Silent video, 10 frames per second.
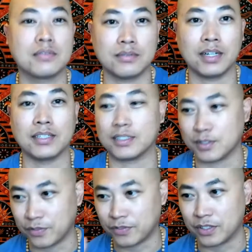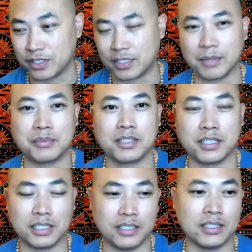Right? That's the first step to
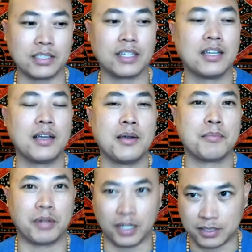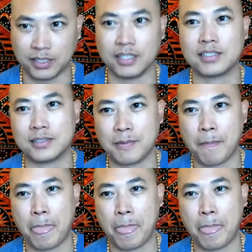the healing process.